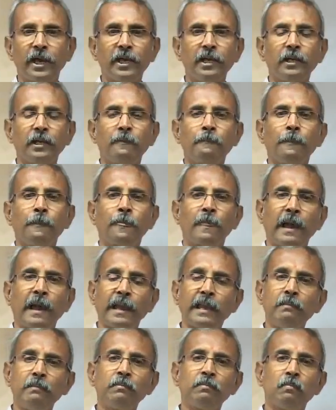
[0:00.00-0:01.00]
where
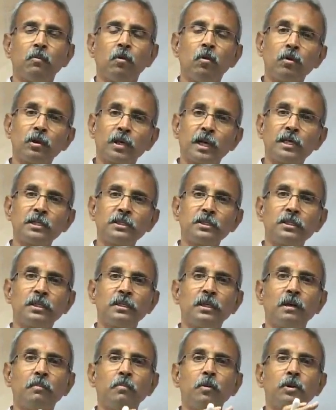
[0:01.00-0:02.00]
I am more
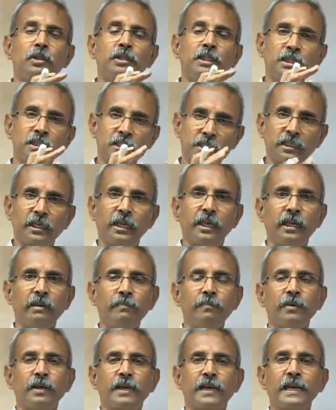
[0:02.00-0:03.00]
concerned about the
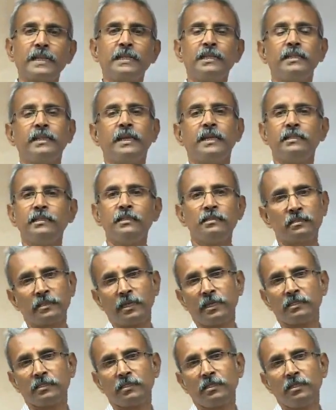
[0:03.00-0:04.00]
shape rather than the
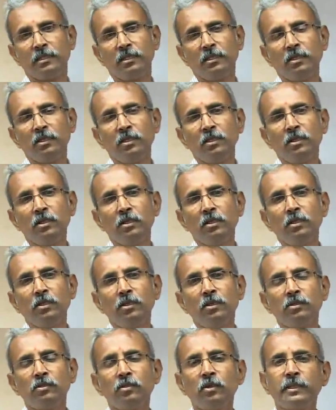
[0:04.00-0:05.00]
size.
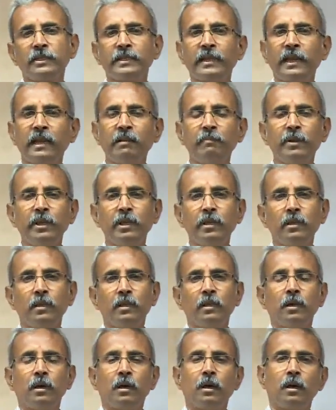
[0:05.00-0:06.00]
So it can
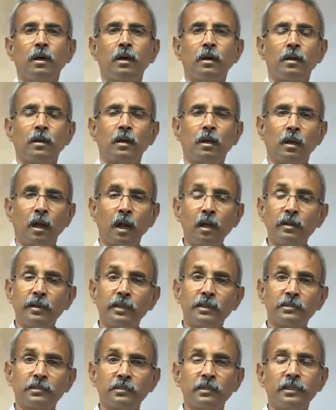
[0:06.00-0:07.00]
be
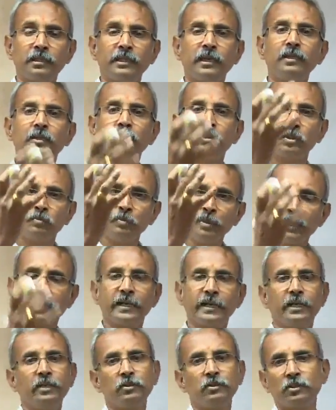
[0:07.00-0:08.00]
not necessary that it should be
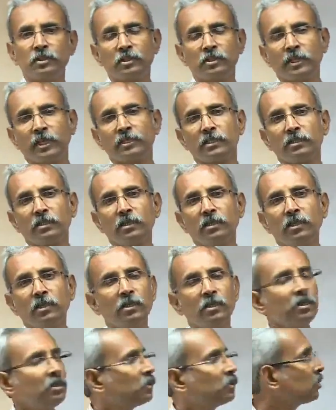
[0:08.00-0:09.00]
a reduced size.
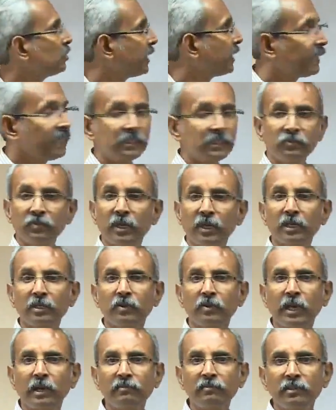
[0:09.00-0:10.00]
So that is where
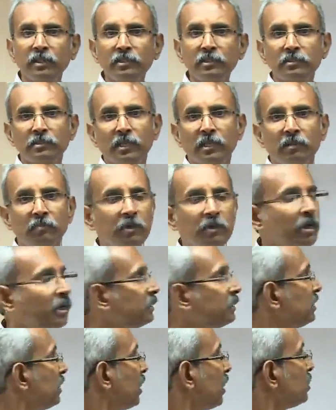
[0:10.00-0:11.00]
you have this
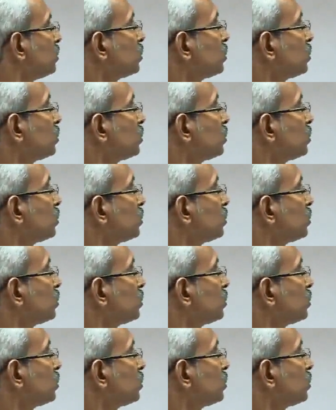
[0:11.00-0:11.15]
terminology,